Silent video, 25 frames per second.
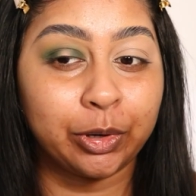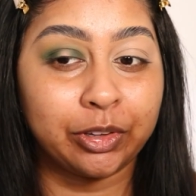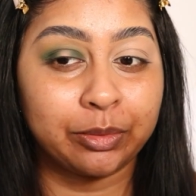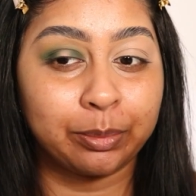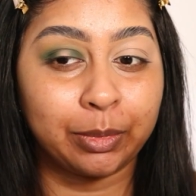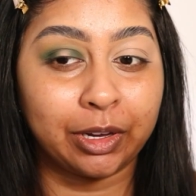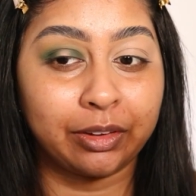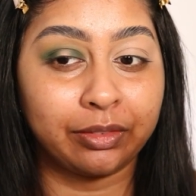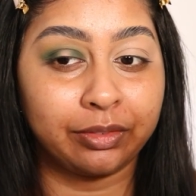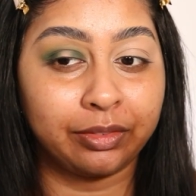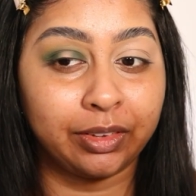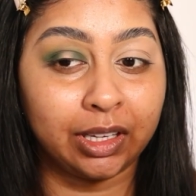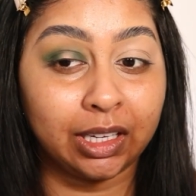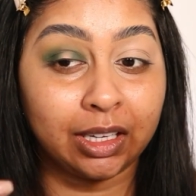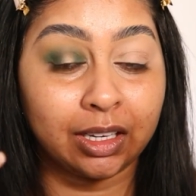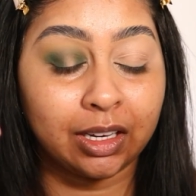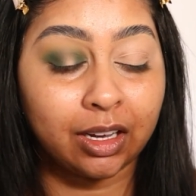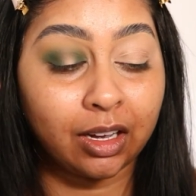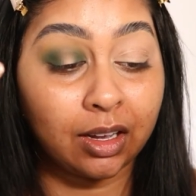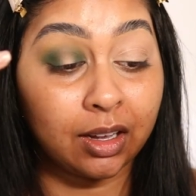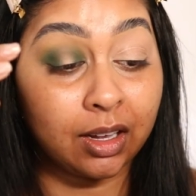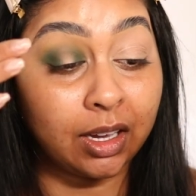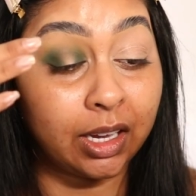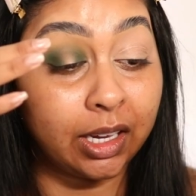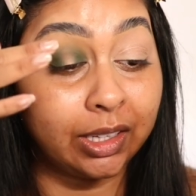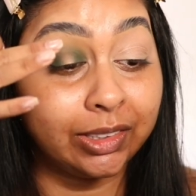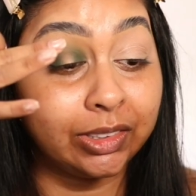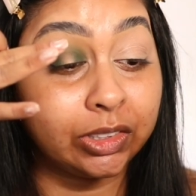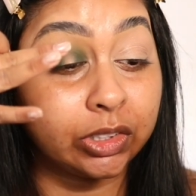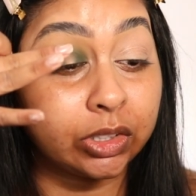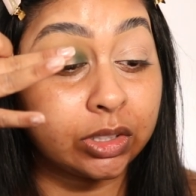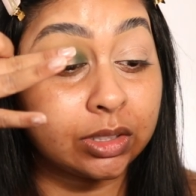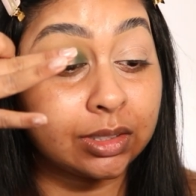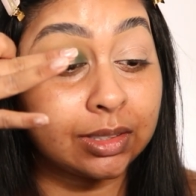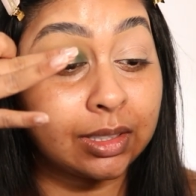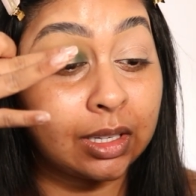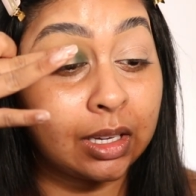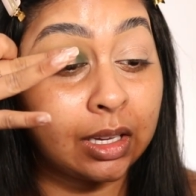with my finger and
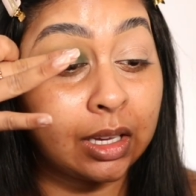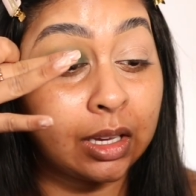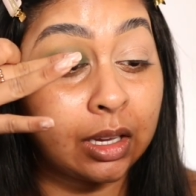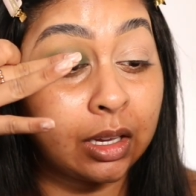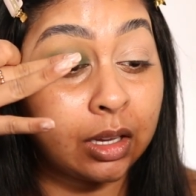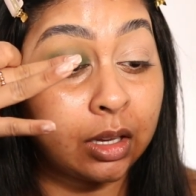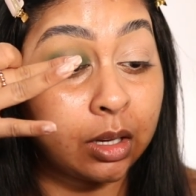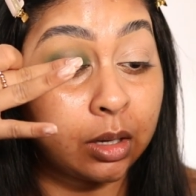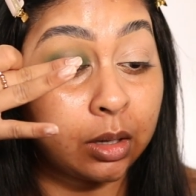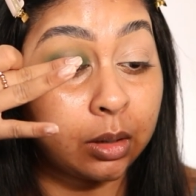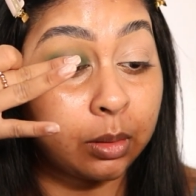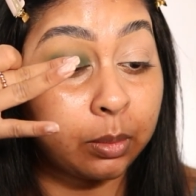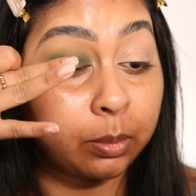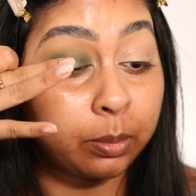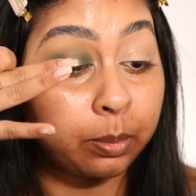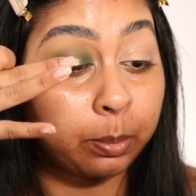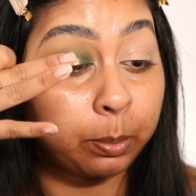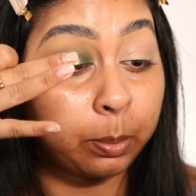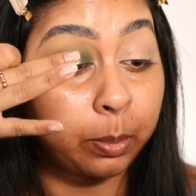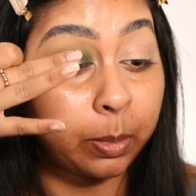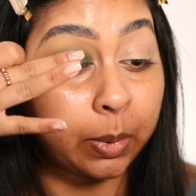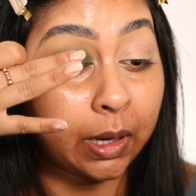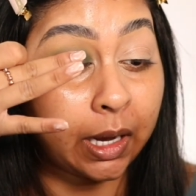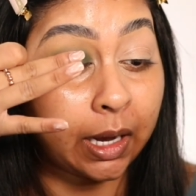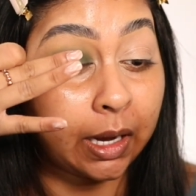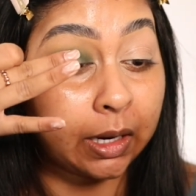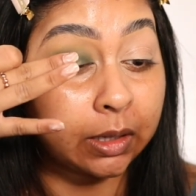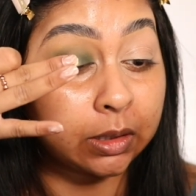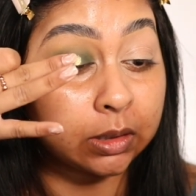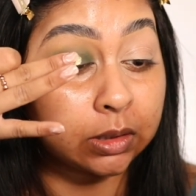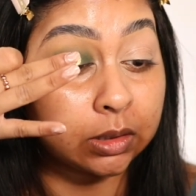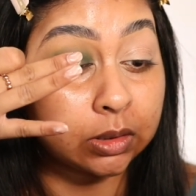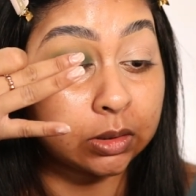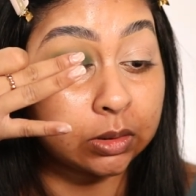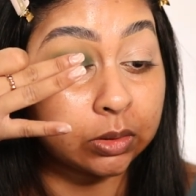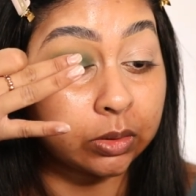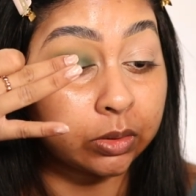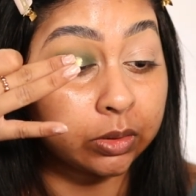just pack
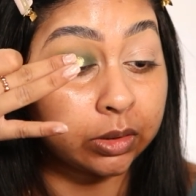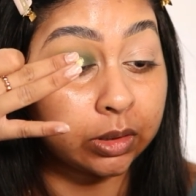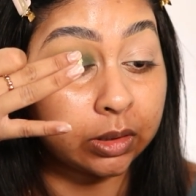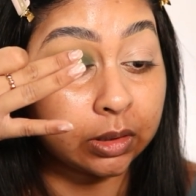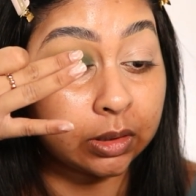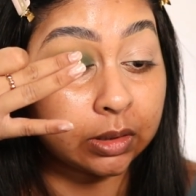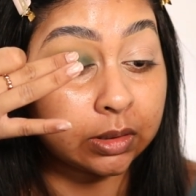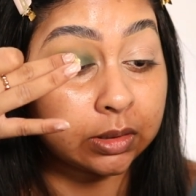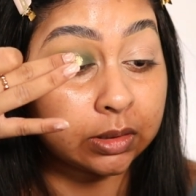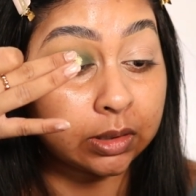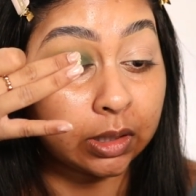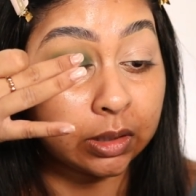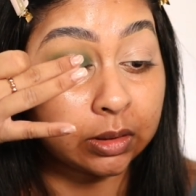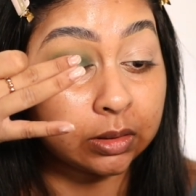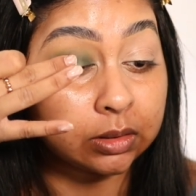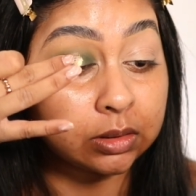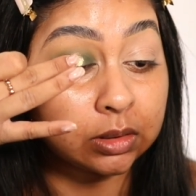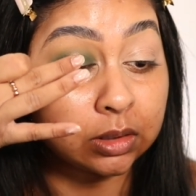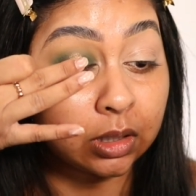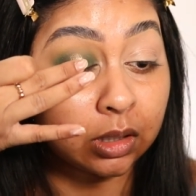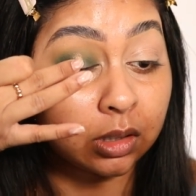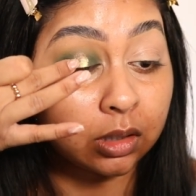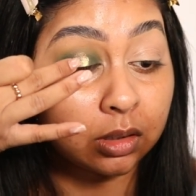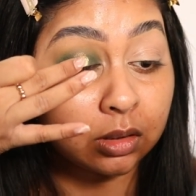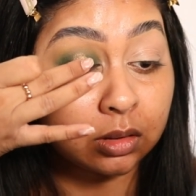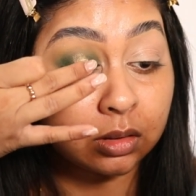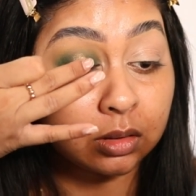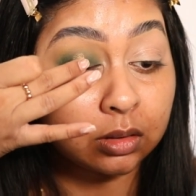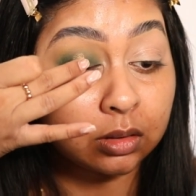this on in the centre.